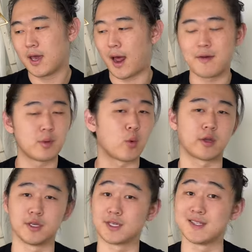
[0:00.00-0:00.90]
I've been
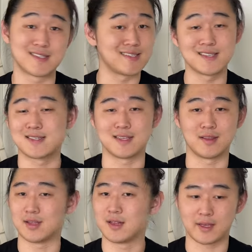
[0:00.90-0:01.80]
wearing it
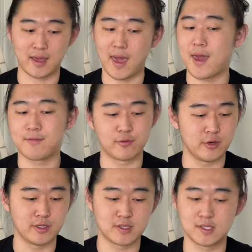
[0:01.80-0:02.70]
consistently, like
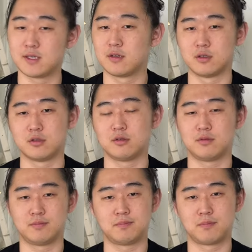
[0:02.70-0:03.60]
every single
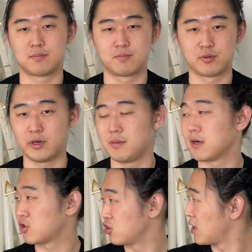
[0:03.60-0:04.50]
pretty
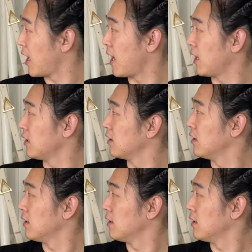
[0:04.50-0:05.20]
much day.